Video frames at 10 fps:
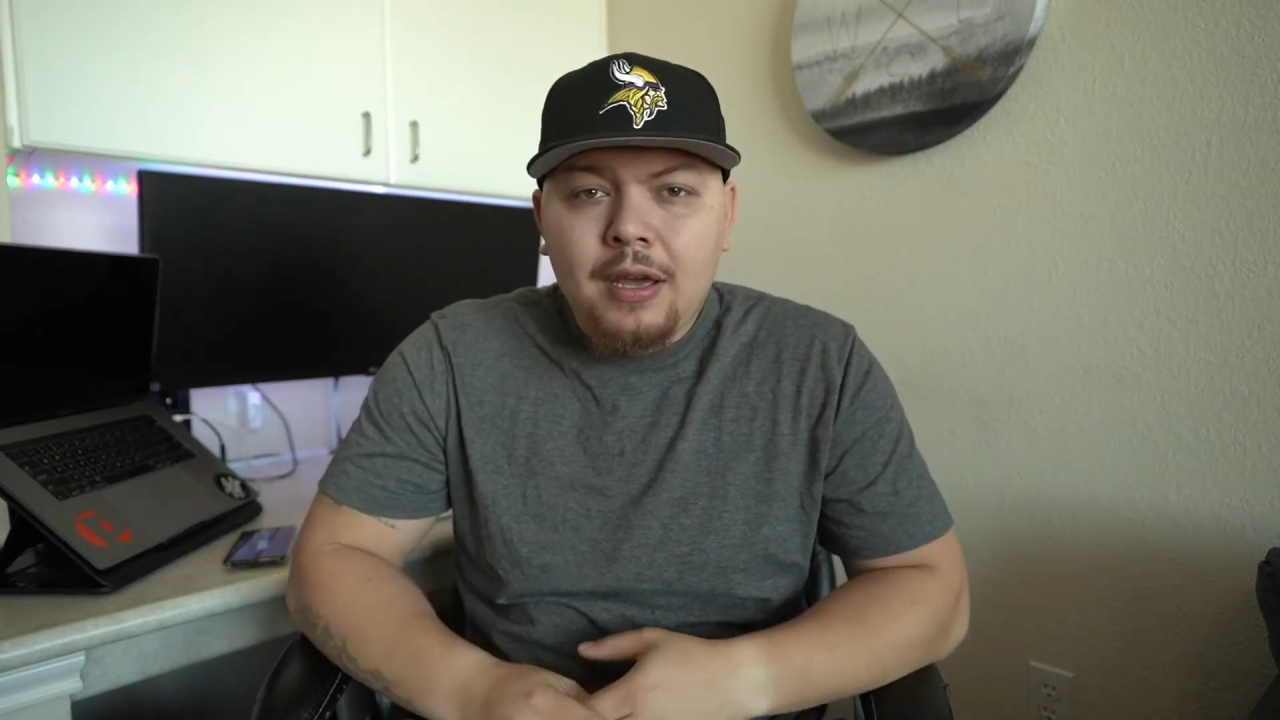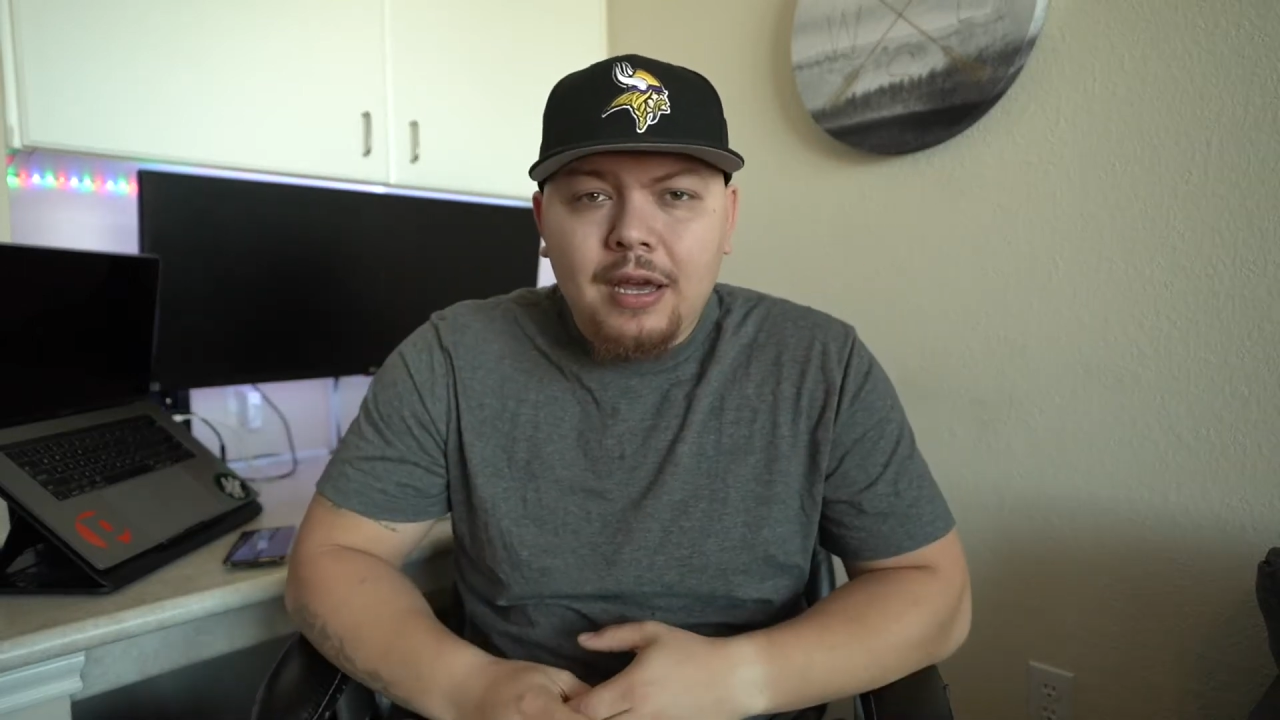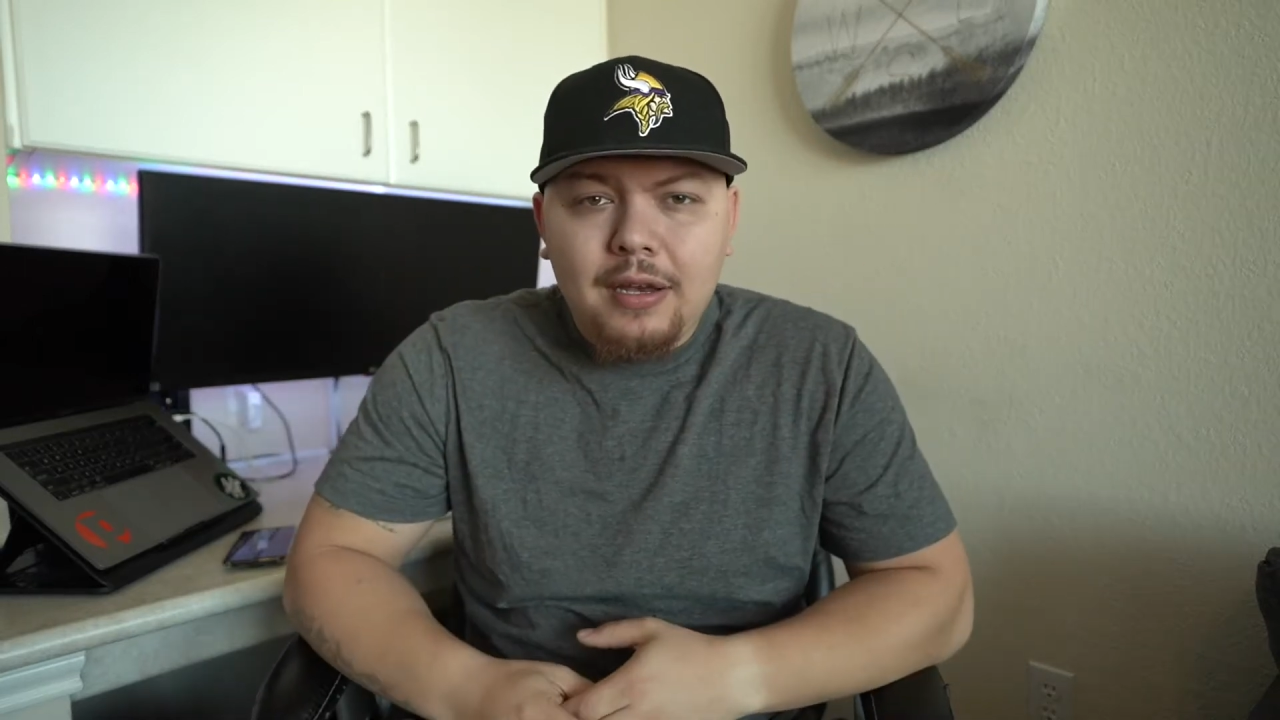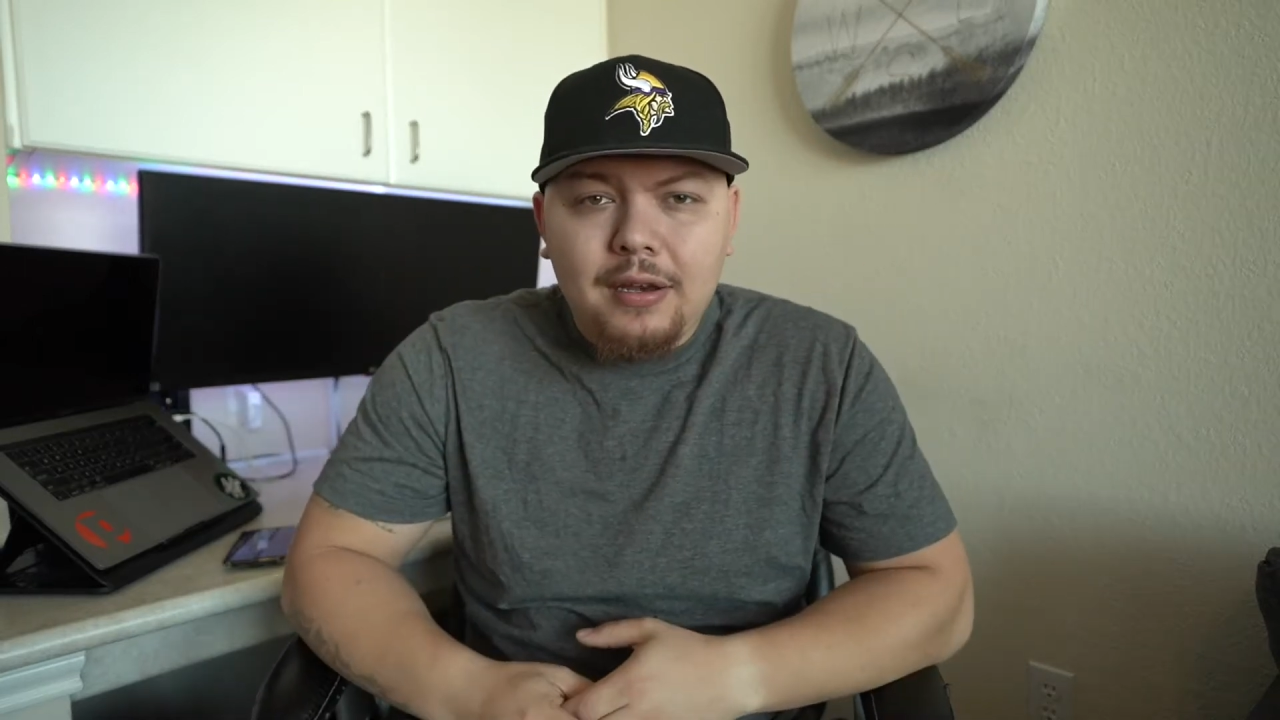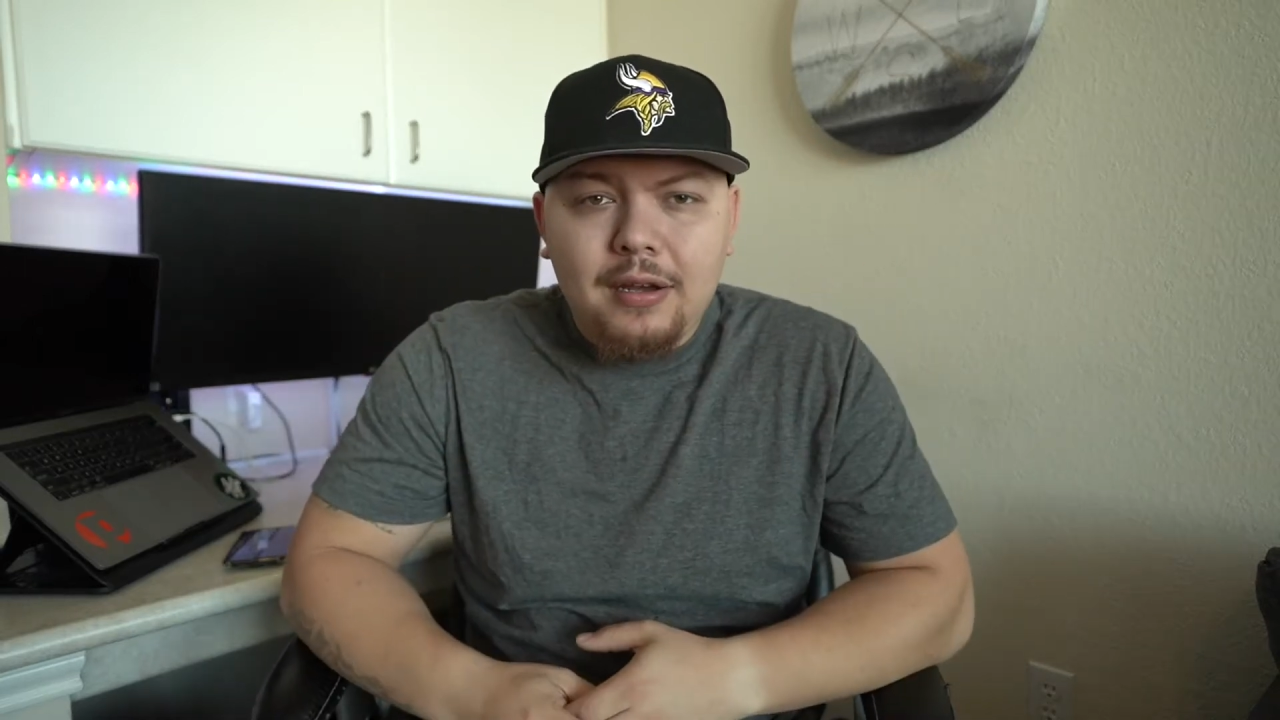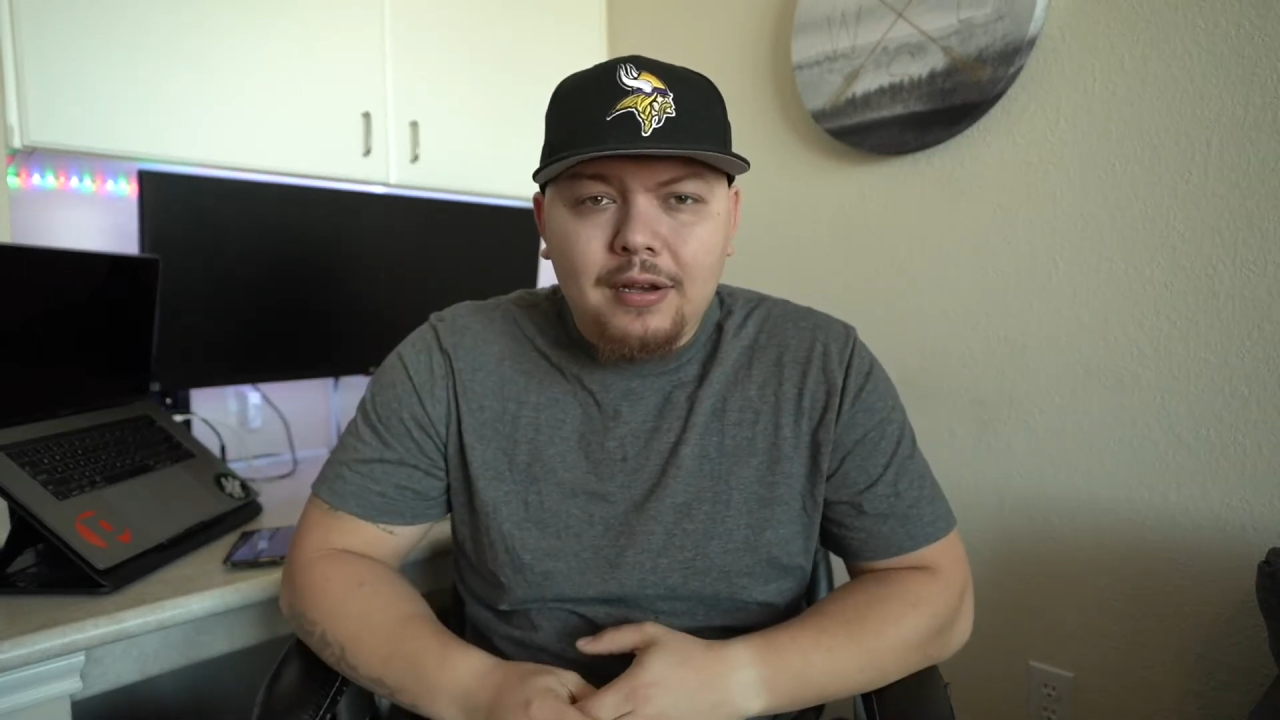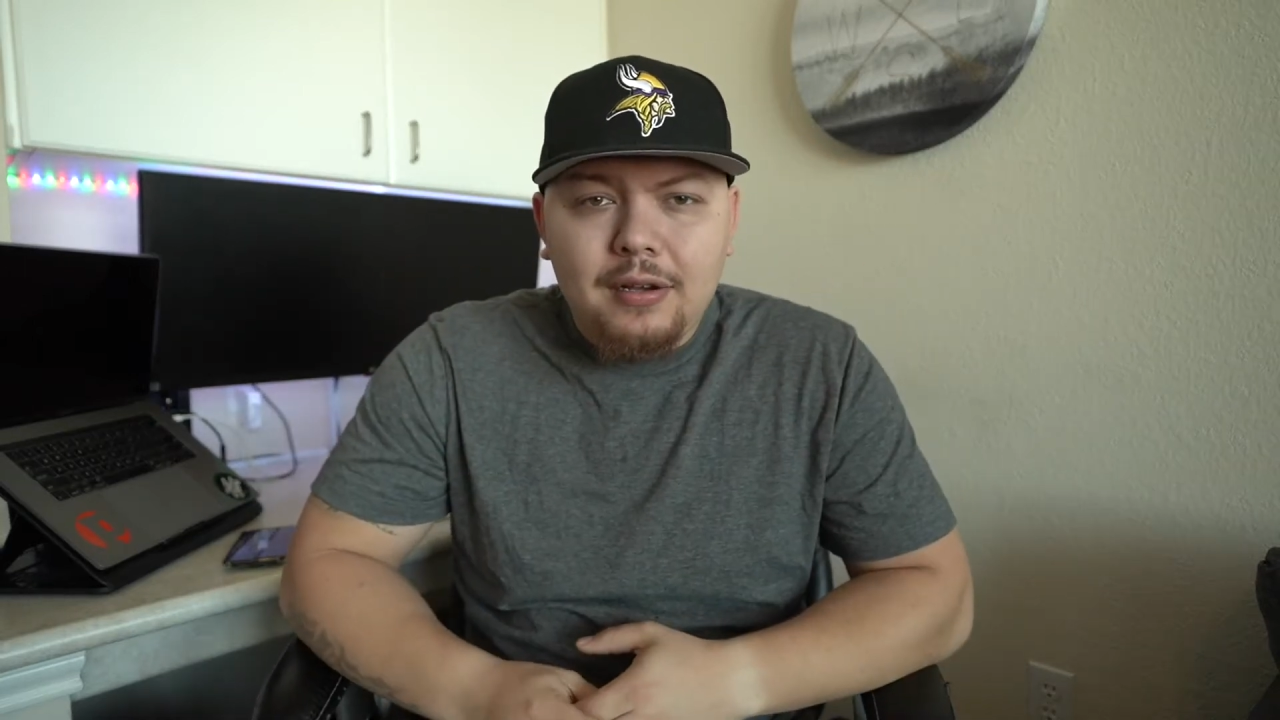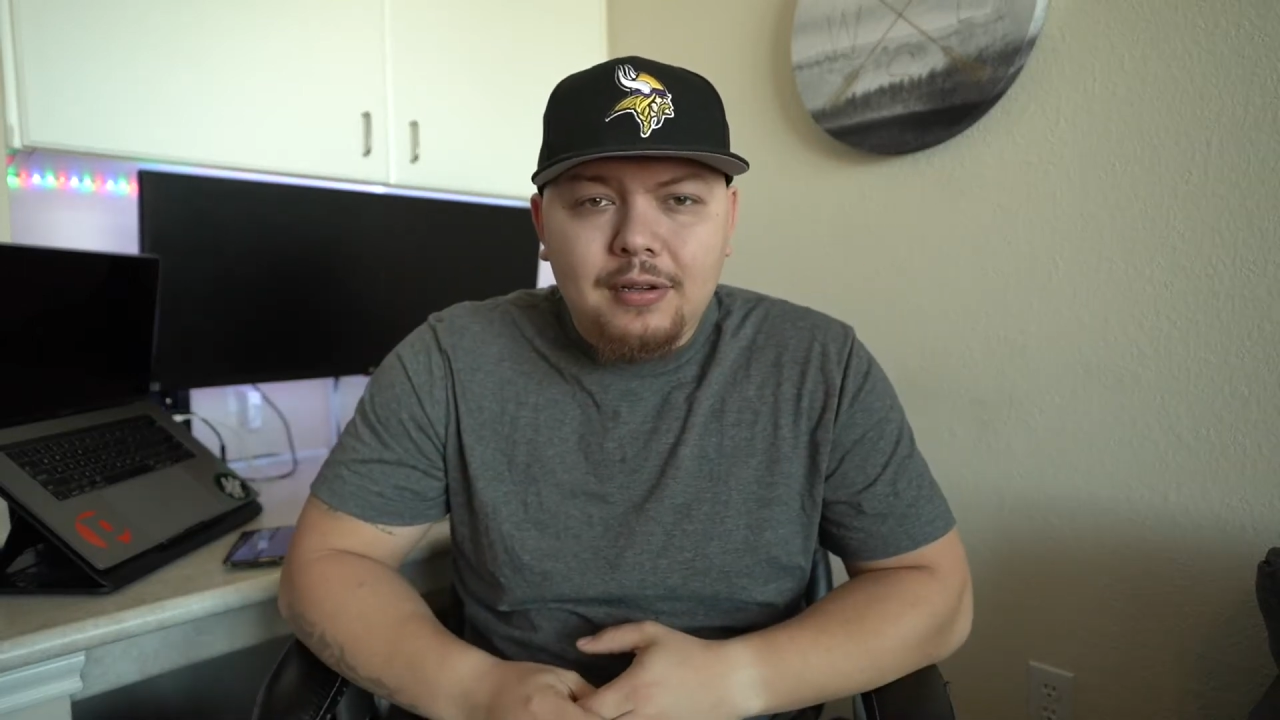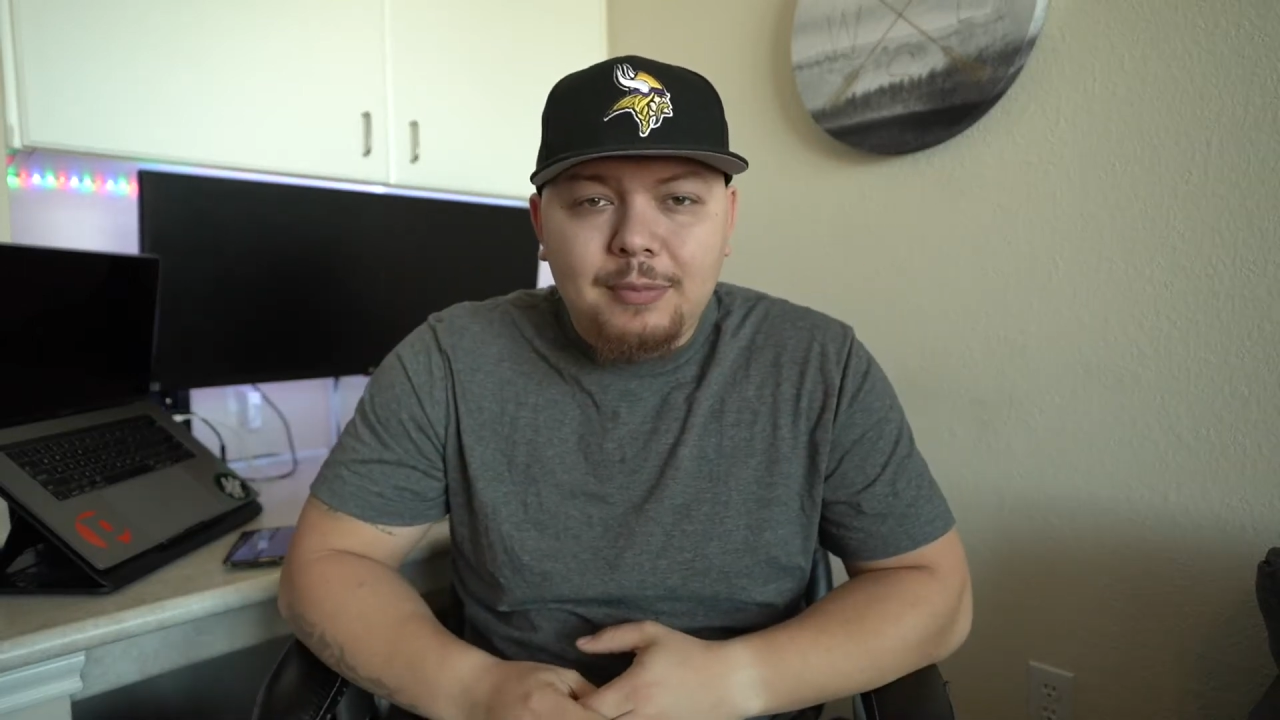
And uh,